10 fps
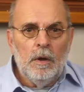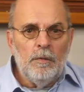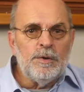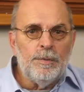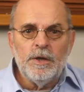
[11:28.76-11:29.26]

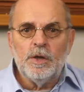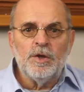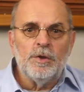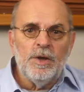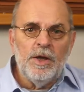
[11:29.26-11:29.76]
Which brings
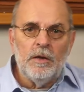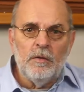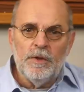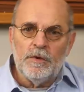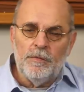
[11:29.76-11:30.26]
us to the end
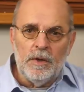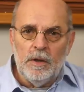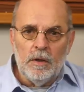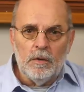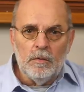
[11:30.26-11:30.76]
of this
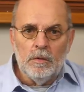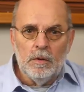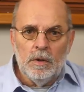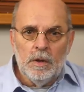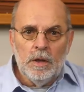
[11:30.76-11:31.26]
video.
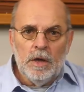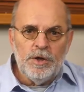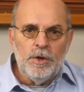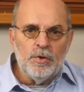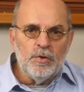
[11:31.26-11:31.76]

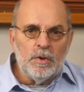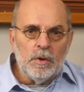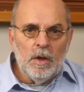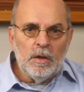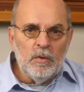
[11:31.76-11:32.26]
As
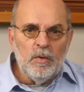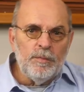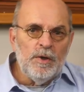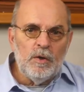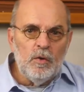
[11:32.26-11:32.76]
usual, there
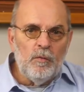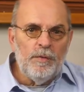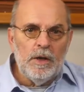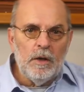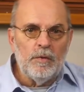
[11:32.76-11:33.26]
will be a new
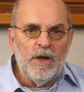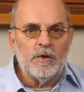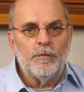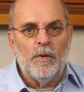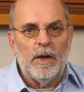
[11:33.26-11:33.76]
video
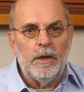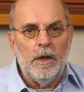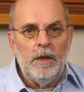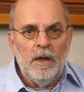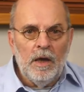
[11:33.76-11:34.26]
next
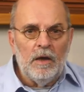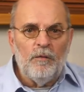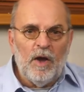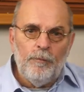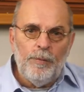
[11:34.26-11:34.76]
Friday at
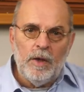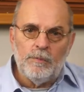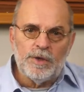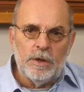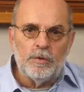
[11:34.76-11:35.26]
5
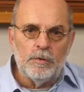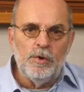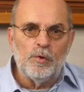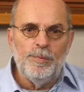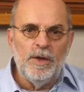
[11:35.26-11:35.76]
PM Central
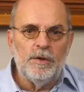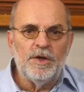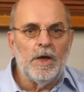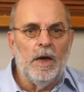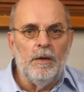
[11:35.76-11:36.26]

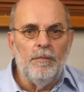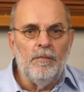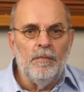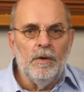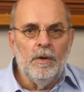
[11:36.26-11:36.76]
European time.
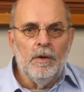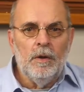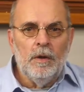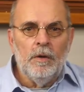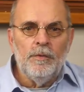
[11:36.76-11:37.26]

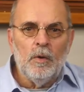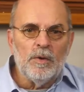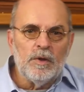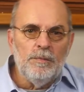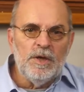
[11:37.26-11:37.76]
If you don't
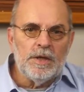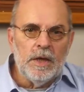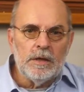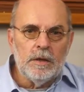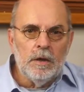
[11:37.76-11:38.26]
want to miss
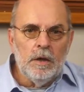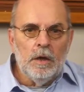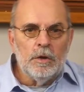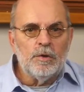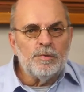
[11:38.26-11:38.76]
that,
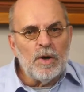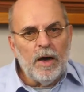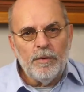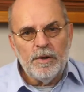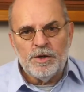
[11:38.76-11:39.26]

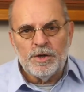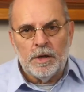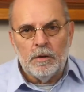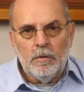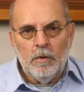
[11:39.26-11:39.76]
subscribe to this
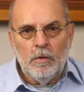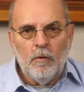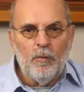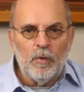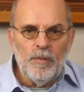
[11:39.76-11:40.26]
channel
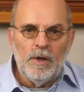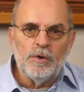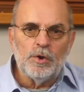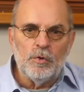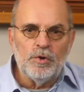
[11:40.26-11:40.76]
or follow me
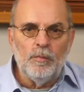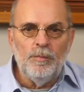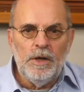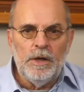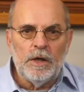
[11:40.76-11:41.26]
on the social
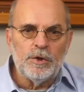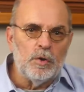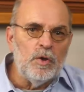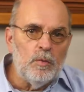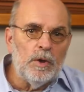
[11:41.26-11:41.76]
media
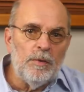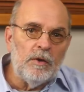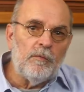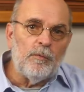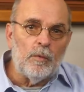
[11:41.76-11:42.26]
so you will
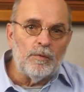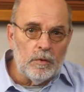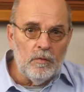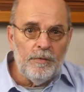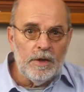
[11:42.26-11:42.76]
be informed
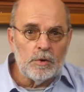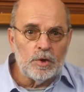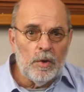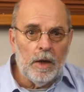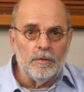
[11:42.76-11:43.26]
when new
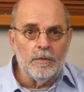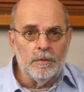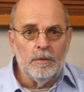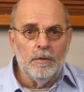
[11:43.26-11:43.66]
videos are out.